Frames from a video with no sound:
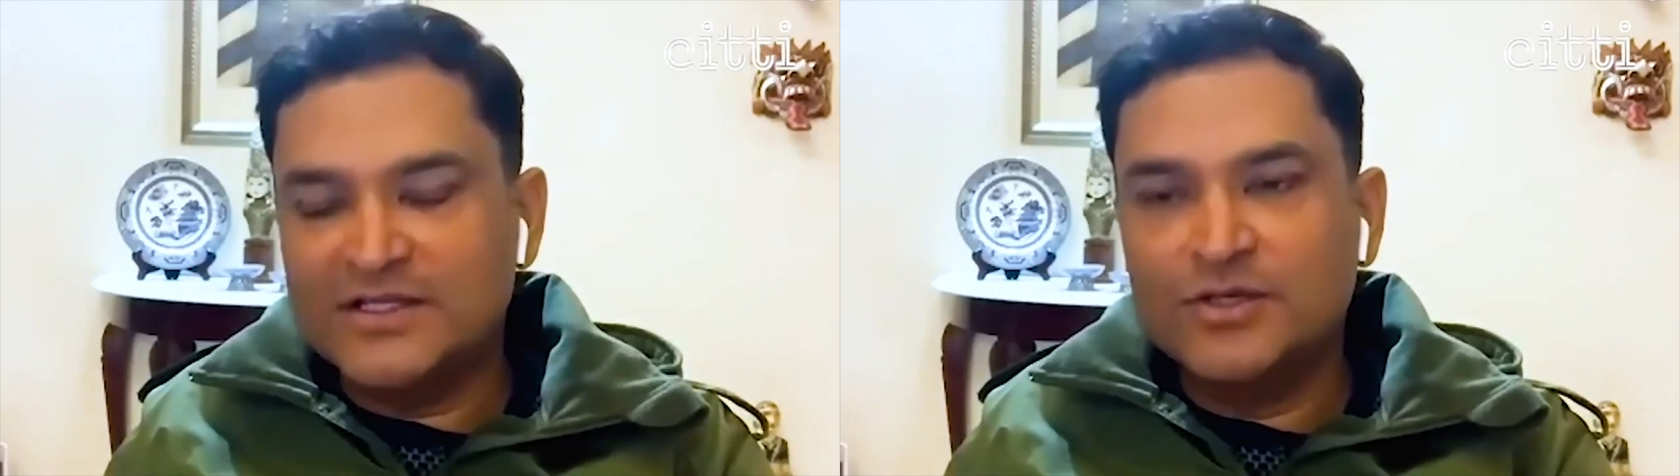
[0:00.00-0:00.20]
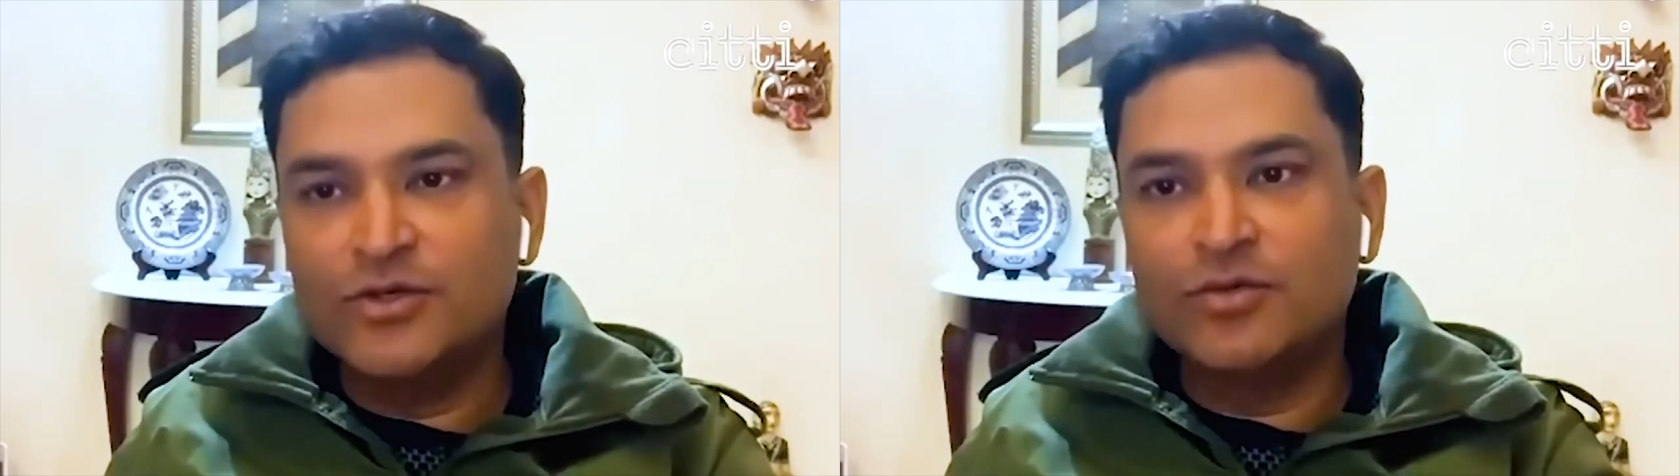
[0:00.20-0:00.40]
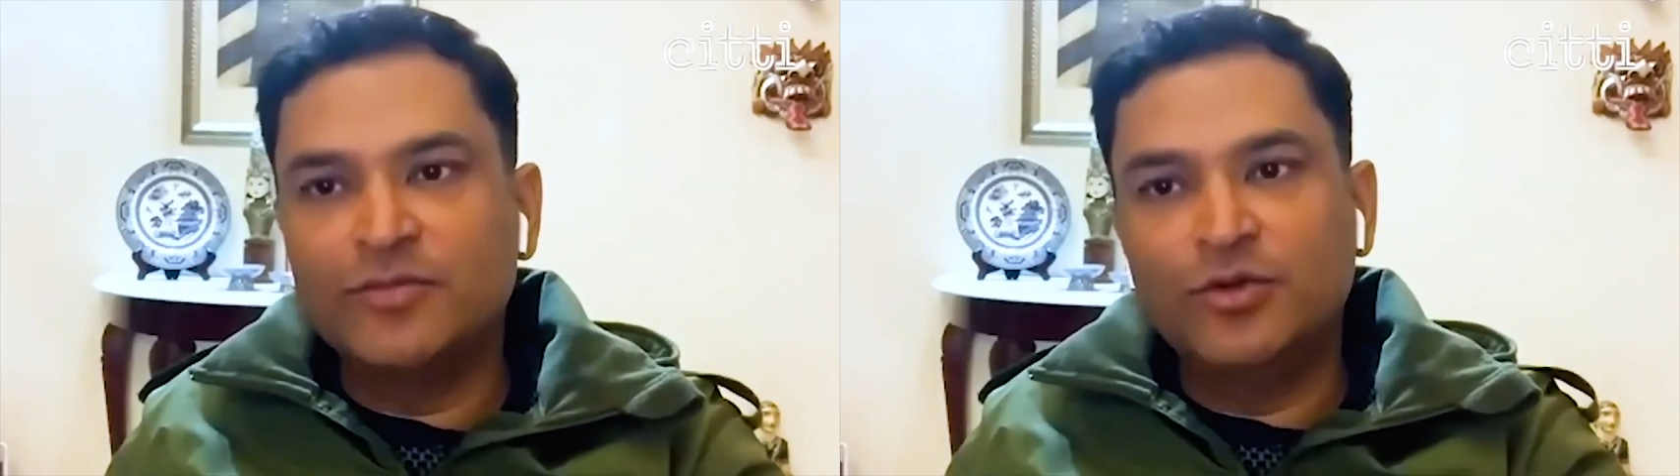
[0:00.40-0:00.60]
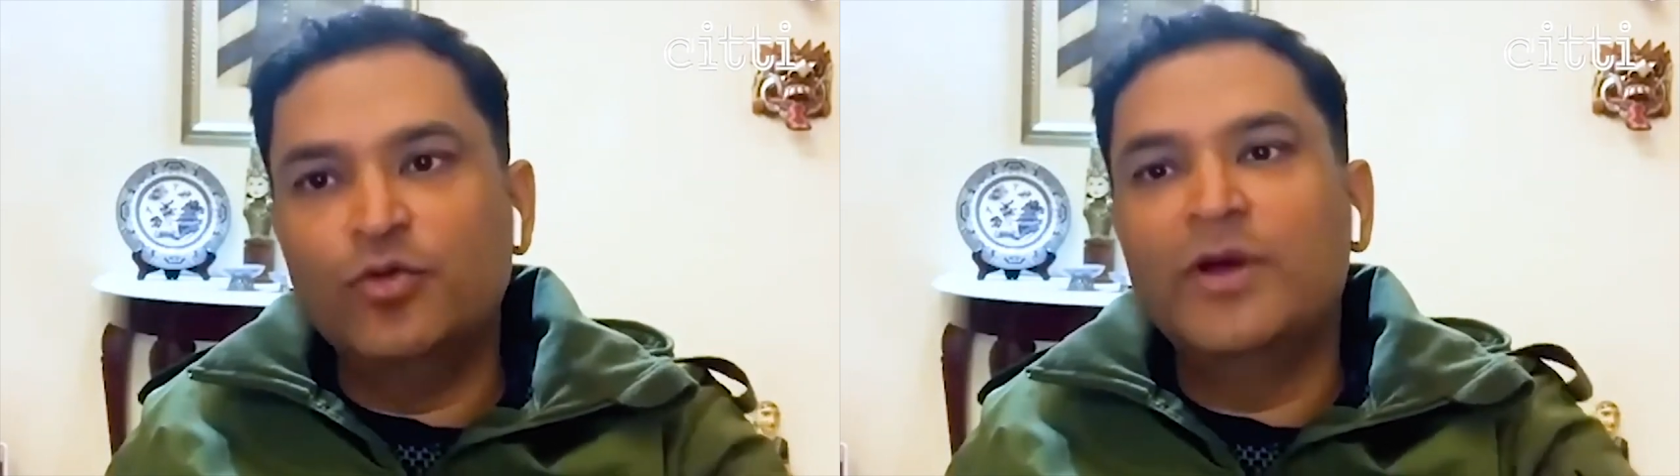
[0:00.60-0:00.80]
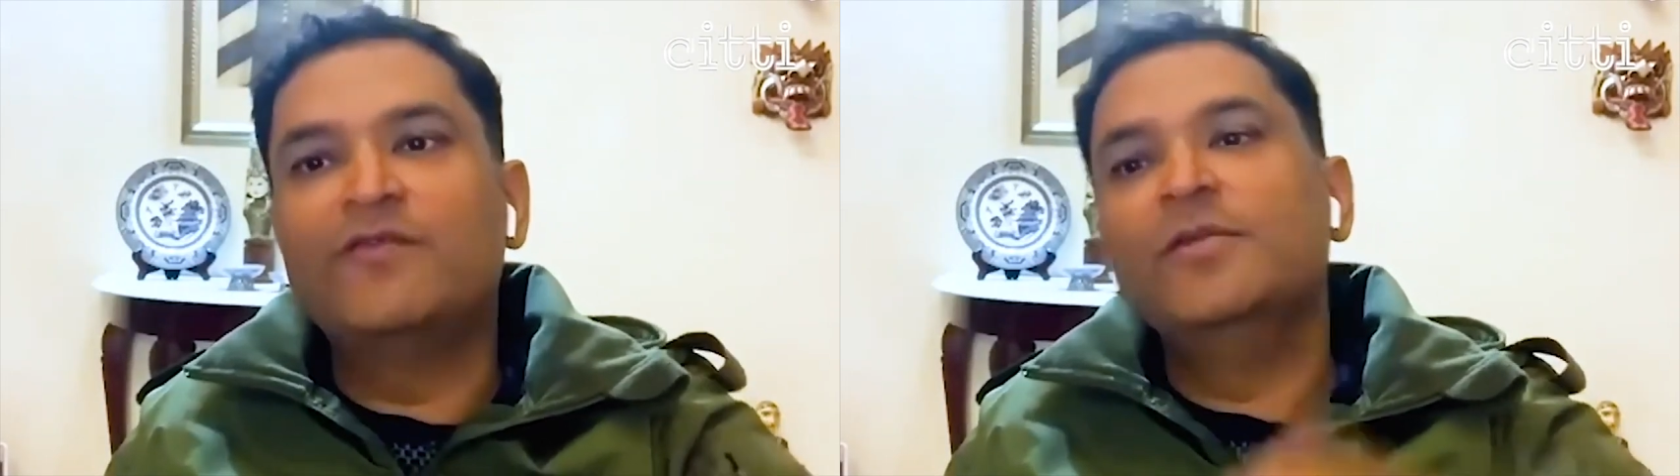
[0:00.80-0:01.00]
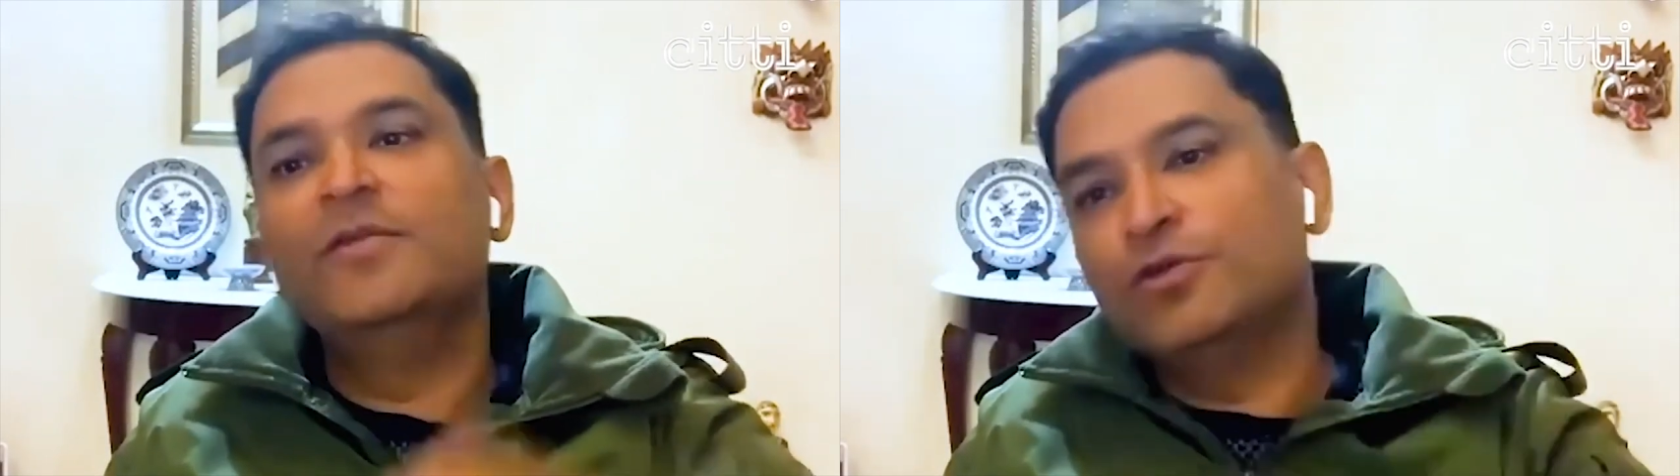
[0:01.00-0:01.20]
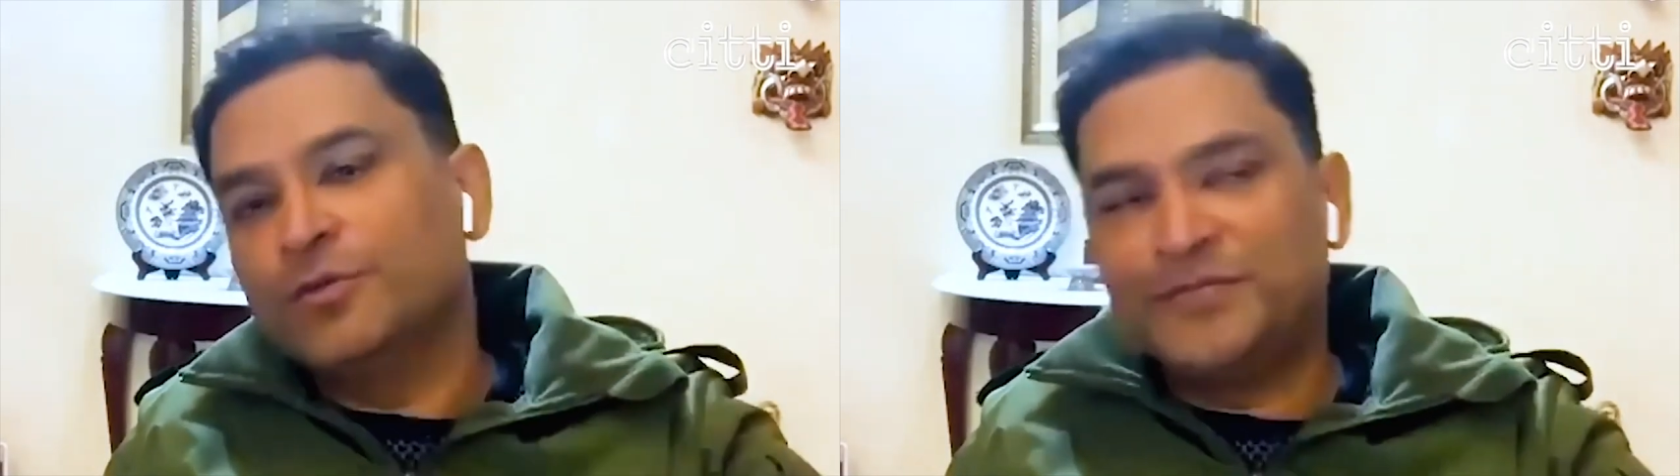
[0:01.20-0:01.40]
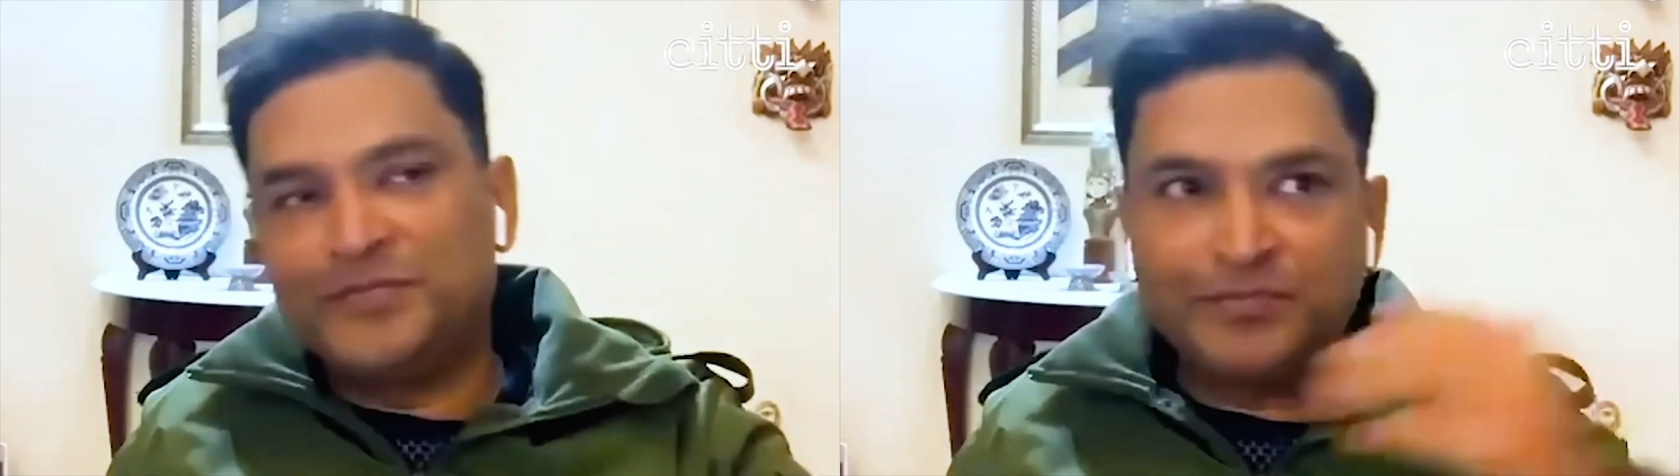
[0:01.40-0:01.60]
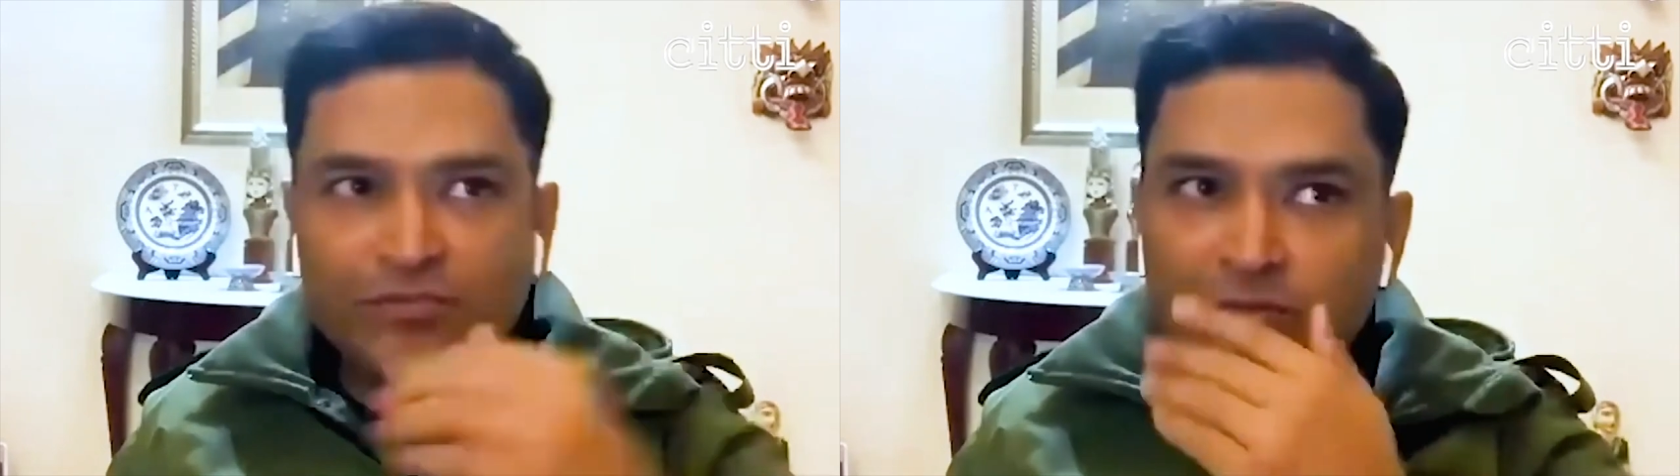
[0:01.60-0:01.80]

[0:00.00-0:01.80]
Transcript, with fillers: it doesn't do well for me to